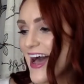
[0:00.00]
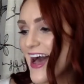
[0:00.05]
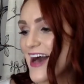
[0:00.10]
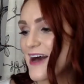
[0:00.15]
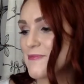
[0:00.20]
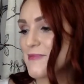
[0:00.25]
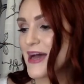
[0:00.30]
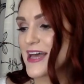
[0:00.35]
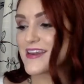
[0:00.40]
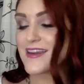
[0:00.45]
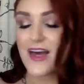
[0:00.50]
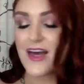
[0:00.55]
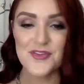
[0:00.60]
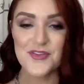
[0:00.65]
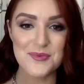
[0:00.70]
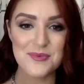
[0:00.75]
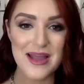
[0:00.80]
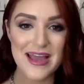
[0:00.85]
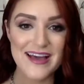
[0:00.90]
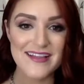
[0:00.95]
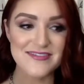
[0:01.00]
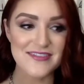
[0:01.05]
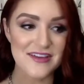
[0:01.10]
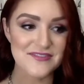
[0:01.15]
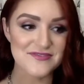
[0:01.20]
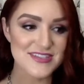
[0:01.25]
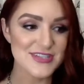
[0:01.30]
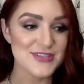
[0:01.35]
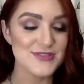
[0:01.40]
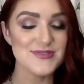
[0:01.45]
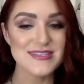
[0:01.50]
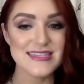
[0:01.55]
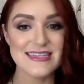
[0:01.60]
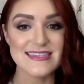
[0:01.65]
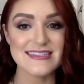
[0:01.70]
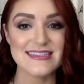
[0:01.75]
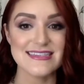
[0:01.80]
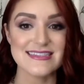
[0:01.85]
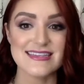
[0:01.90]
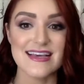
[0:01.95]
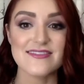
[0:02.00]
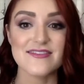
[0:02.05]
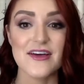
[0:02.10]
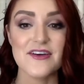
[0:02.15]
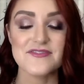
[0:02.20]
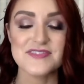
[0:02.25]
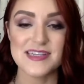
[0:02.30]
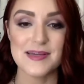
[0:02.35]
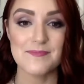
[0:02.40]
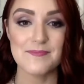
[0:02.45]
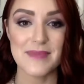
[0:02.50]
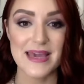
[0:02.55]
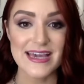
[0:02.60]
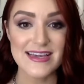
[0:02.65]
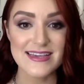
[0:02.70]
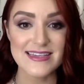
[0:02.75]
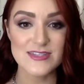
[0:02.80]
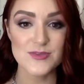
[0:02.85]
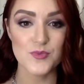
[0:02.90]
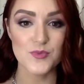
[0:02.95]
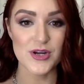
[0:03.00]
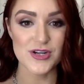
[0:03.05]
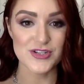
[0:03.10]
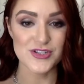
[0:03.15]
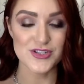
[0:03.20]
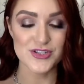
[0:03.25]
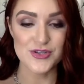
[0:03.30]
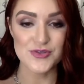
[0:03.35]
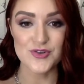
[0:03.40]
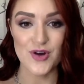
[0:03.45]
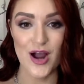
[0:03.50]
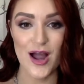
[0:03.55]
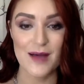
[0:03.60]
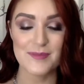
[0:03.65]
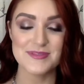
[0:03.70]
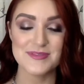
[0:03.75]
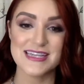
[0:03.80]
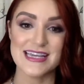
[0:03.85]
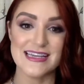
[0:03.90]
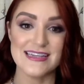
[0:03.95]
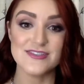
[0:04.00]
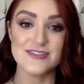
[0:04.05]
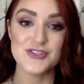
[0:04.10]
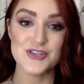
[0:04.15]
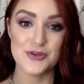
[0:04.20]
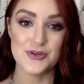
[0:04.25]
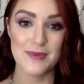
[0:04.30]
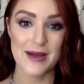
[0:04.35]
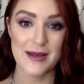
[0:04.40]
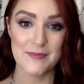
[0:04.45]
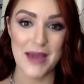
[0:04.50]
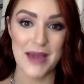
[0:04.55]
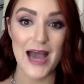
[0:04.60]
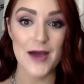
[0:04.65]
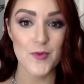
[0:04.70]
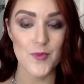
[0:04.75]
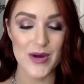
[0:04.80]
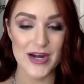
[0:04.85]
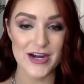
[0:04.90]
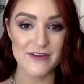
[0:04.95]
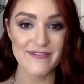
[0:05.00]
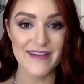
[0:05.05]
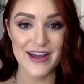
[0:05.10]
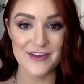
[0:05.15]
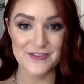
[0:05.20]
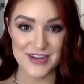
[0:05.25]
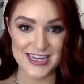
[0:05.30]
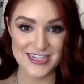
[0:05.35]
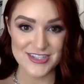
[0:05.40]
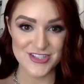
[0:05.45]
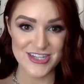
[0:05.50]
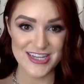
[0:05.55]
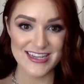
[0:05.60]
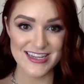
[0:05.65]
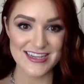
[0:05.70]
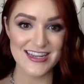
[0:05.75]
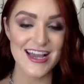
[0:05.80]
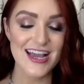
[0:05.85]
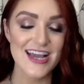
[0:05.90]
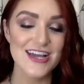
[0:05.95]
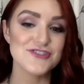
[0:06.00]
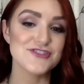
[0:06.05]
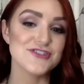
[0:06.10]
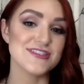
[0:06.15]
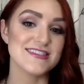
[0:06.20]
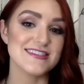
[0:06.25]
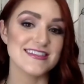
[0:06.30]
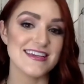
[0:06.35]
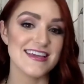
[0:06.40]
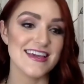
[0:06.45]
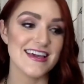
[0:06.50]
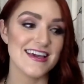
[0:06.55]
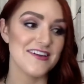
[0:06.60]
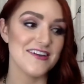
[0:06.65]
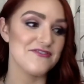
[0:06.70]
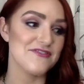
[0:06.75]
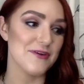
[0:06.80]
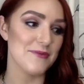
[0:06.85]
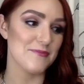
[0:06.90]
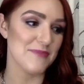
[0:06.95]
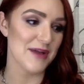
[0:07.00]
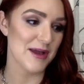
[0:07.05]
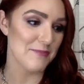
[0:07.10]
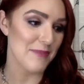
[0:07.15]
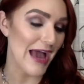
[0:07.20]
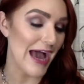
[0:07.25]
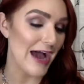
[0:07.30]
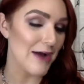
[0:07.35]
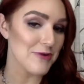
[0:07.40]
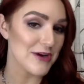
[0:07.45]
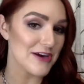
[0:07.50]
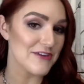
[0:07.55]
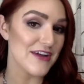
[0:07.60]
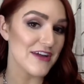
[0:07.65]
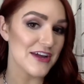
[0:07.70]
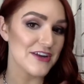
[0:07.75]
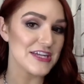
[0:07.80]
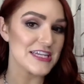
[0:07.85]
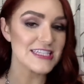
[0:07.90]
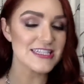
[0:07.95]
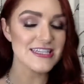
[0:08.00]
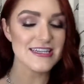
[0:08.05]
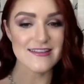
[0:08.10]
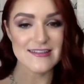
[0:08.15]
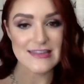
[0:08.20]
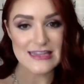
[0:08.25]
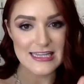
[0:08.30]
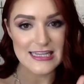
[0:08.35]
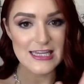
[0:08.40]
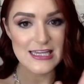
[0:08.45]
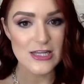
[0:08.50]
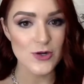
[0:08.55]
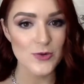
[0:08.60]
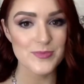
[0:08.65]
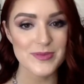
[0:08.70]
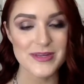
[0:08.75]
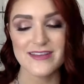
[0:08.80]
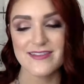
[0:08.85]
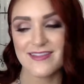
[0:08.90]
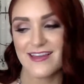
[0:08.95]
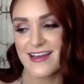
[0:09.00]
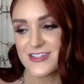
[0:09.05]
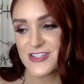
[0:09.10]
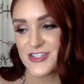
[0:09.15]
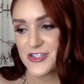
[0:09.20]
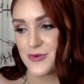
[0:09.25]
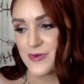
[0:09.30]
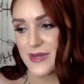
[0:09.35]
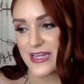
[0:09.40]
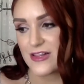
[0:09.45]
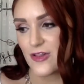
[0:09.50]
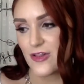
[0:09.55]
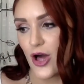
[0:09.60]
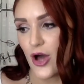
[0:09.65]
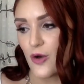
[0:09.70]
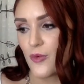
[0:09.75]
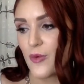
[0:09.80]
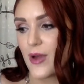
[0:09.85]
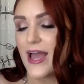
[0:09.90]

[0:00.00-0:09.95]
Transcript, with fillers: Um, another way I love to use this is I love to mix one or two drops into my matte wear foundation just to give my matte wear foundation a little bit of that dewy glow.